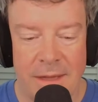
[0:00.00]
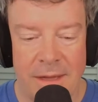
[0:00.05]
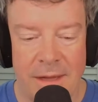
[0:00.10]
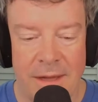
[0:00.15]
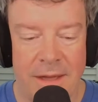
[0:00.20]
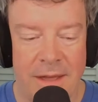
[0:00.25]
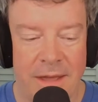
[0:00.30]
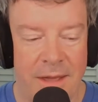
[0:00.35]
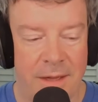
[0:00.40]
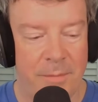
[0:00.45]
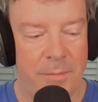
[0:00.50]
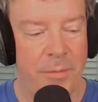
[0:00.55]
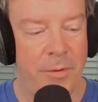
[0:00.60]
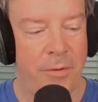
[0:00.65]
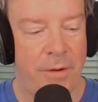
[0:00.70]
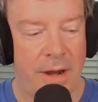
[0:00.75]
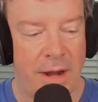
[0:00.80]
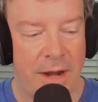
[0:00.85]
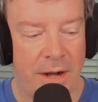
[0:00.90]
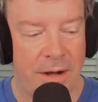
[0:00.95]
I am
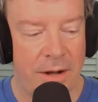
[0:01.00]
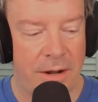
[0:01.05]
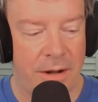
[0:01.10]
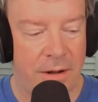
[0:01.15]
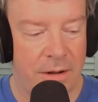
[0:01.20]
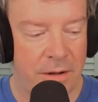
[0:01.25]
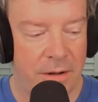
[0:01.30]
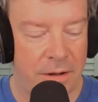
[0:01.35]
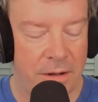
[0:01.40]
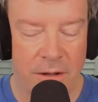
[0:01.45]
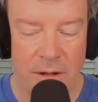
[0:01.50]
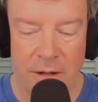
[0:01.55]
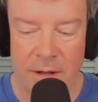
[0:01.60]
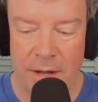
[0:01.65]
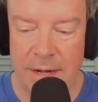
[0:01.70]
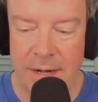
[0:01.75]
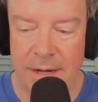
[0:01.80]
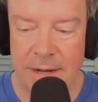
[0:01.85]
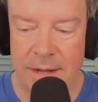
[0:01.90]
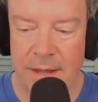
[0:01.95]
Brad
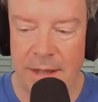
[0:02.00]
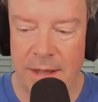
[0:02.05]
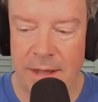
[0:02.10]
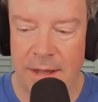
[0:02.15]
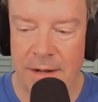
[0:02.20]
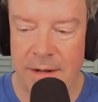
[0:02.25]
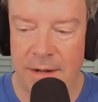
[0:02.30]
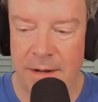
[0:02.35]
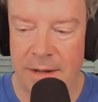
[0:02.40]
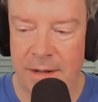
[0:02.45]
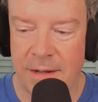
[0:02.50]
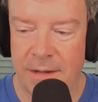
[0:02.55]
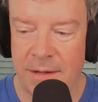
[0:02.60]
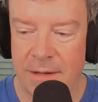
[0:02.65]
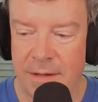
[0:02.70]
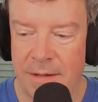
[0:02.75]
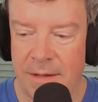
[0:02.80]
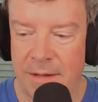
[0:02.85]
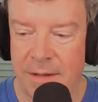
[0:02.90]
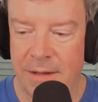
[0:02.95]
Kahn, and
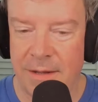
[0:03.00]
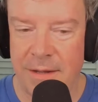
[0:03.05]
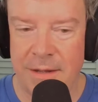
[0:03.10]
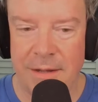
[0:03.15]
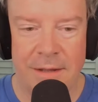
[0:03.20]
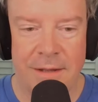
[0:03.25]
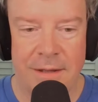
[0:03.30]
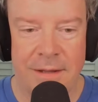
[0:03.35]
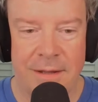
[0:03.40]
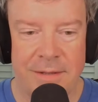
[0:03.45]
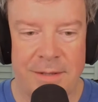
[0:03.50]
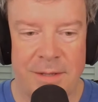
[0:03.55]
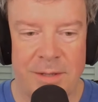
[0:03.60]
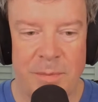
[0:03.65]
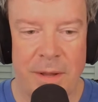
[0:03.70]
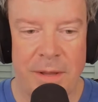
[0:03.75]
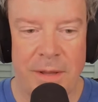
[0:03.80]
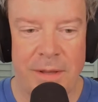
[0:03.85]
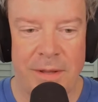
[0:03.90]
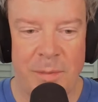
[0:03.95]
this
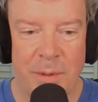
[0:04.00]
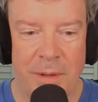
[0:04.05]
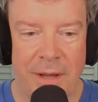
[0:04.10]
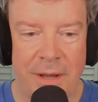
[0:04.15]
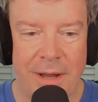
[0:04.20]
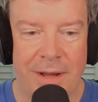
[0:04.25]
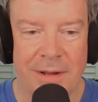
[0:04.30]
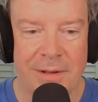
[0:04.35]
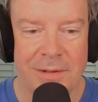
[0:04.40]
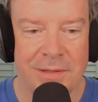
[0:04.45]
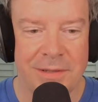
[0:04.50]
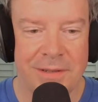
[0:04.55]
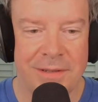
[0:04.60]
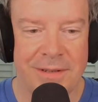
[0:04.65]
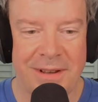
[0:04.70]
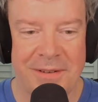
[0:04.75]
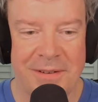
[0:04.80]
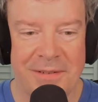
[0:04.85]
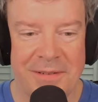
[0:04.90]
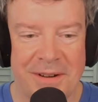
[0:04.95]
is my little playhouse. We're
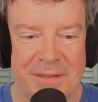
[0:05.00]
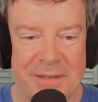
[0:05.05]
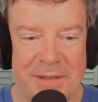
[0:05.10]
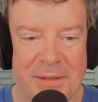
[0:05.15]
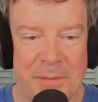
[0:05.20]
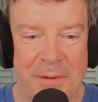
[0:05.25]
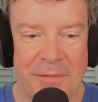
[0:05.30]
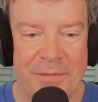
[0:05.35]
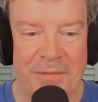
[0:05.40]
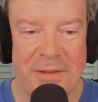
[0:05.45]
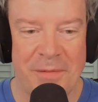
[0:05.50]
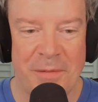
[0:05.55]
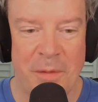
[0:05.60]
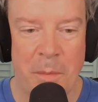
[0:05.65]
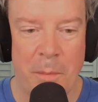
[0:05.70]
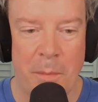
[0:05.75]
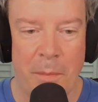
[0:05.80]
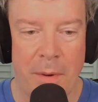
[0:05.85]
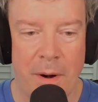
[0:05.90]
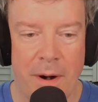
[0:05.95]
going to have a little bit of fun
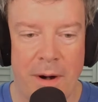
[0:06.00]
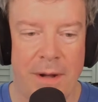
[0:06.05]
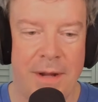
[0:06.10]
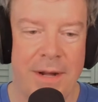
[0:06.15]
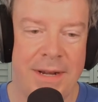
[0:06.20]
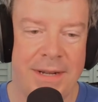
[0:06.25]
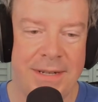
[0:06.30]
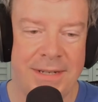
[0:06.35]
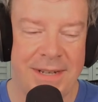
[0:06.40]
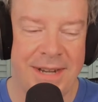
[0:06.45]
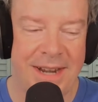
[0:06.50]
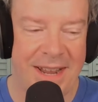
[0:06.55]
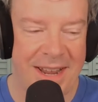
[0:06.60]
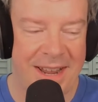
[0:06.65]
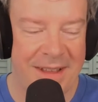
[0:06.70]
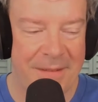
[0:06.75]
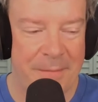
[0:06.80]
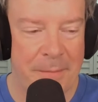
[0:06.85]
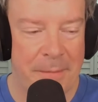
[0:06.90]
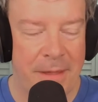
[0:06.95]
with marketing
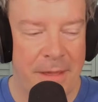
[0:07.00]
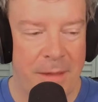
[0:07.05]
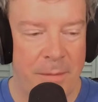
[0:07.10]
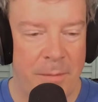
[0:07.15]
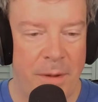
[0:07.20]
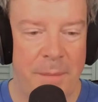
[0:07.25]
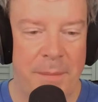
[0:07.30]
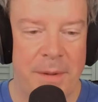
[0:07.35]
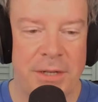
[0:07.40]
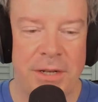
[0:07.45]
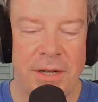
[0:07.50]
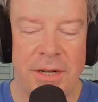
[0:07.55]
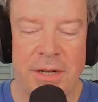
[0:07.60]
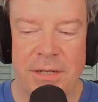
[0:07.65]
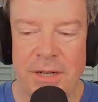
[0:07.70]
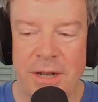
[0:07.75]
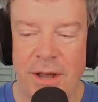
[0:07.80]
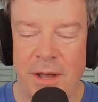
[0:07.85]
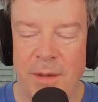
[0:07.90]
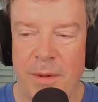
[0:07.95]
today, but I'm actually going
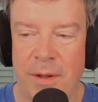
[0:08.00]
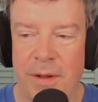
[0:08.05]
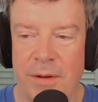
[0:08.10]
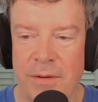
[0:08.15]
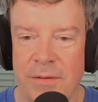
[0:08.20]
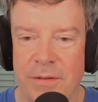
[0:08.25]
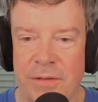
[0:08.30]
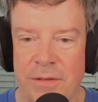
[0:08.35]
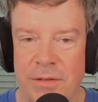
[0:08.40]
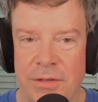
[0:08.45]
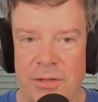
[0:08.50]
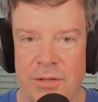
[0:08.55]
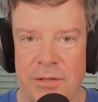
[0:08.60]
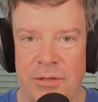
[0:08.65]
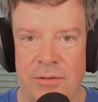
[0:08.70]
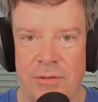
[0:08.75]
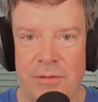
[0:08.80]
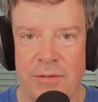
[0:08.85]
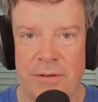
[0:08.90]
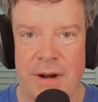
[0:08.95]
to talk about
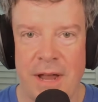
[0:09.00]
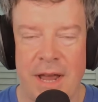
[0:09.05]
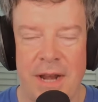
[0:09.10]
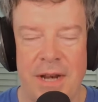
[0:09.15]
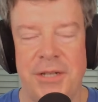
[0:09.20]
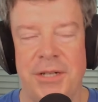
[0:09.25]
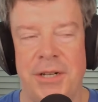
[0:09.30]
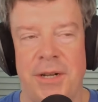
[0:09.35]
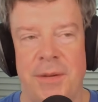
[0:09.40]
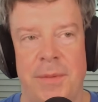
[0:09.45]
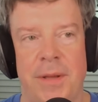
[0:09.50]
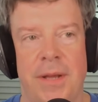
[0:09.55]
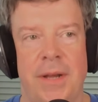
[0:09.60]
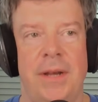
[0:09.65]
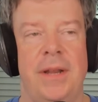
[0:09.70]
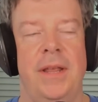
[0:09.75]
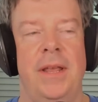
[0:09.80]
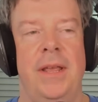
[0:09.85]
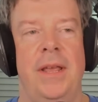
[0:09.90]
strategy a bit.